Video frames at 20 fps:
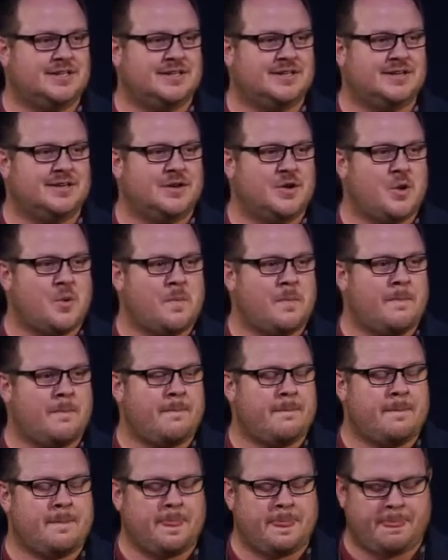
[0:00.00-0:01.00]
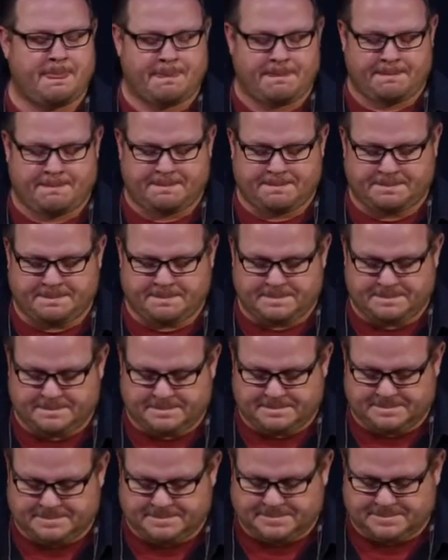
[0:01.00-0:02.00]

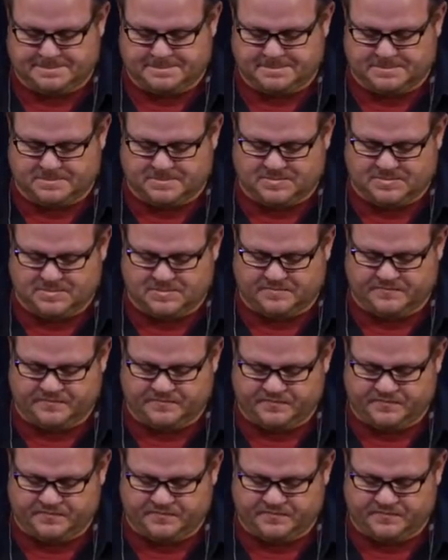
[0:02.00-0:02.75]
Nobody speaks.